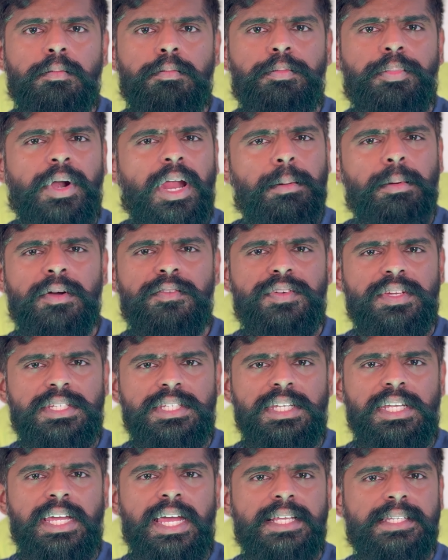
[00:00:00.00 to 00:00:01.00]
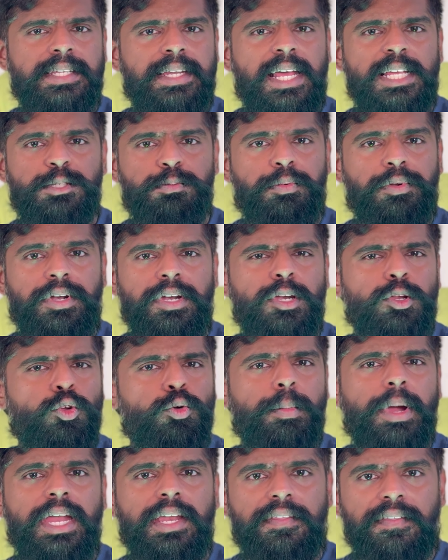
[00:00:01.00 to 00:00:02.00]
Prima facie, as an aspirant, you
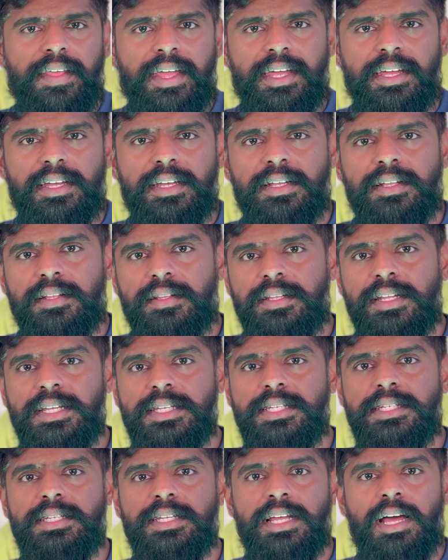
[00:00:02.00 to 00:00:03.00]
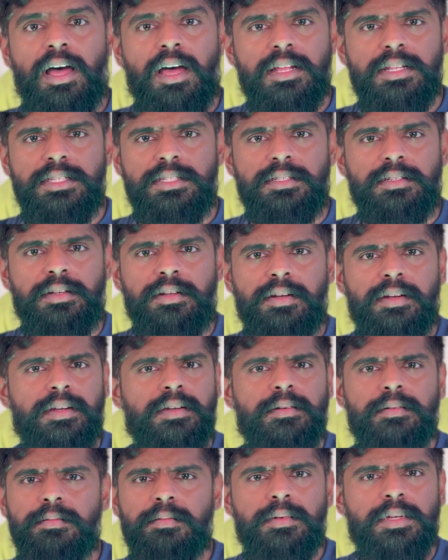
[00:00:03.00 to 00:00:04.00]
might think this answer
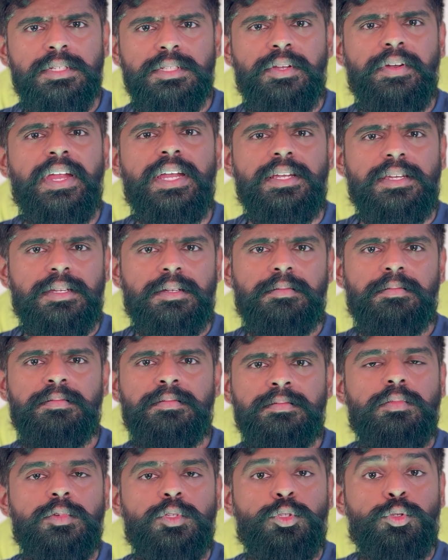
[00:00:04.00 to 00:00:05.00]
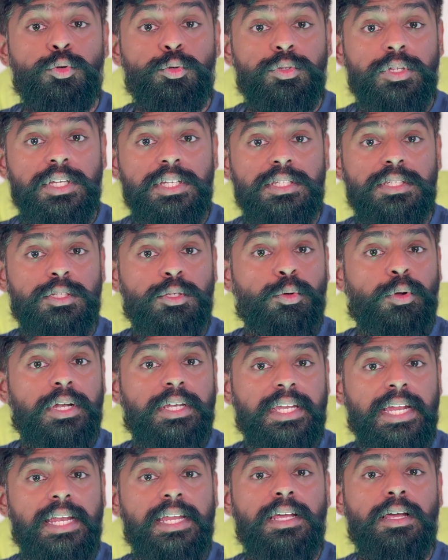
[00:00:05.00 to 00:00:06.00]
is great. Through this, you are
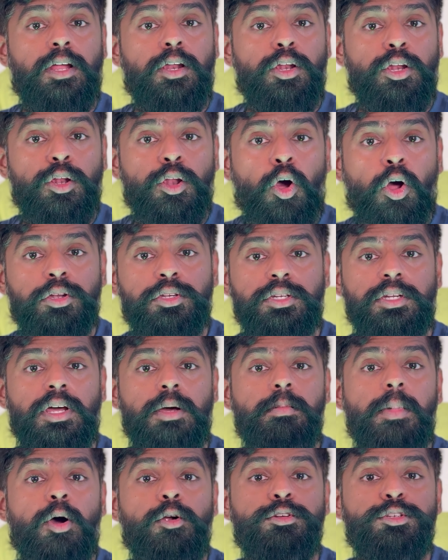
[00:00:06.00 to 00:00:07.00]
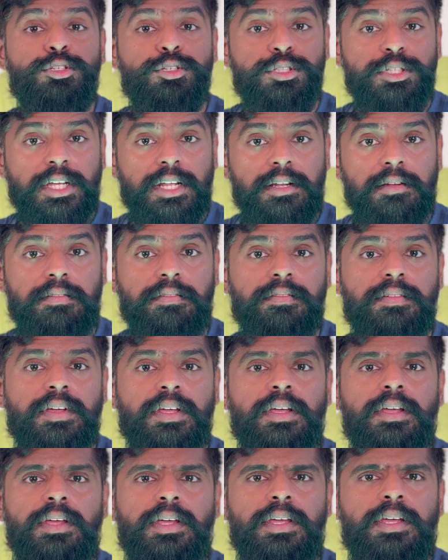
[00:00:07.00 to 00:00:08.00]
telling a lot about yourself.
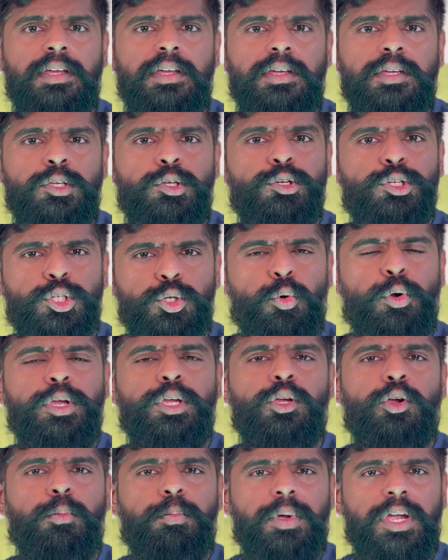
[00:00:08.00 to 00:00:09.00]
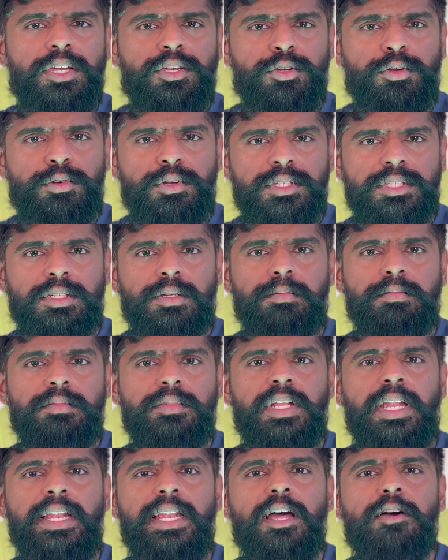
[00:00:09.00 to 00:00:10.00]
You're showing your patriotism,
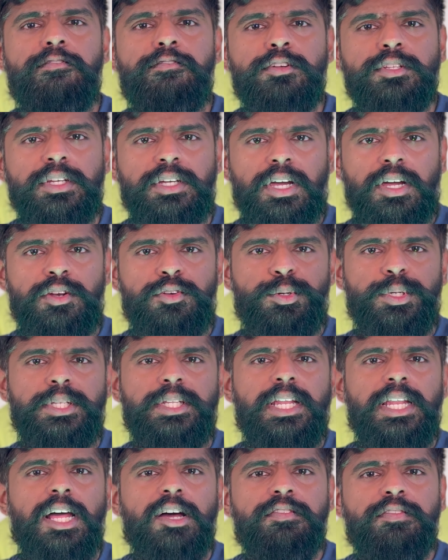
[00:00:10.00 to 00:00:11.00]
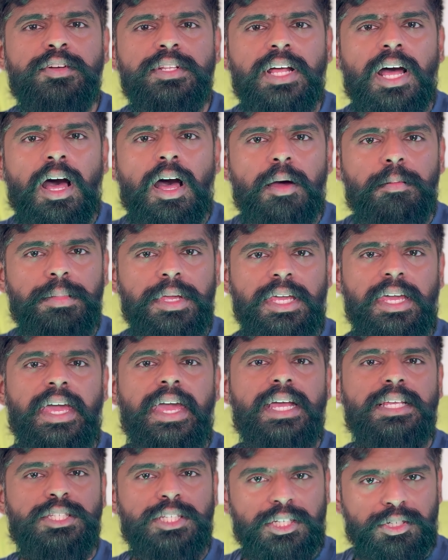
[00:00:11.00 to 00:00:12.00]
the love for the country, the love for the army,
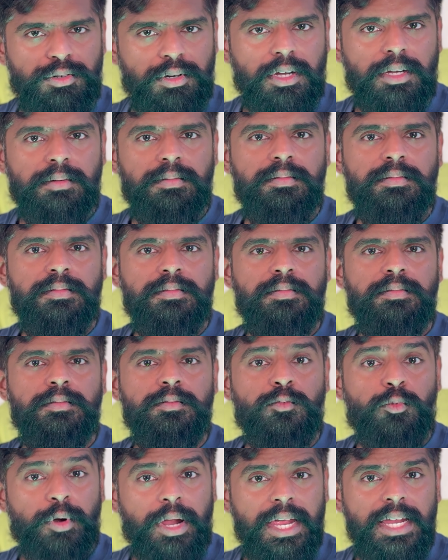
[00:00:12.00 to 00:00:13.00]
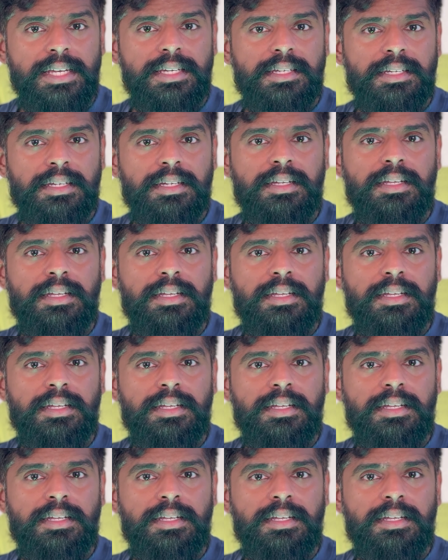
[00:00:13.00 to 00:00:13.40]
etc. Right?